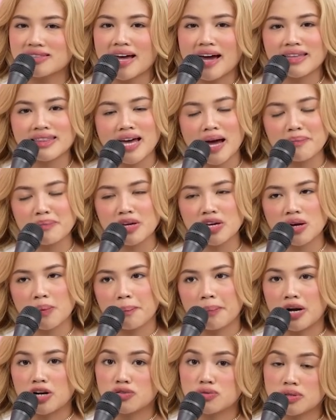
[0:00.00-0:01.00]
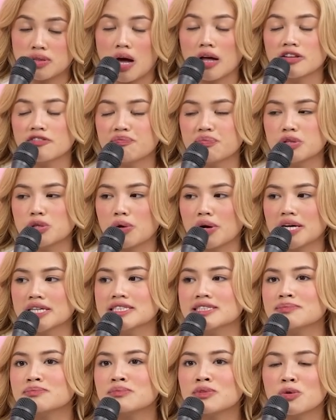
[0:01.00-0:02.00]
dynamic compared to a lot of
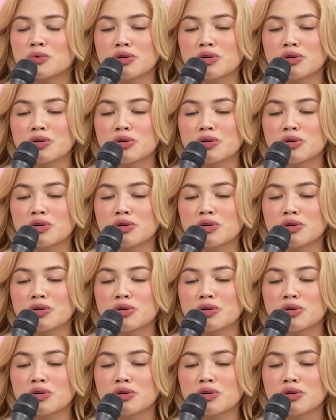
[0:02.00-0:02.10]
Pinoys.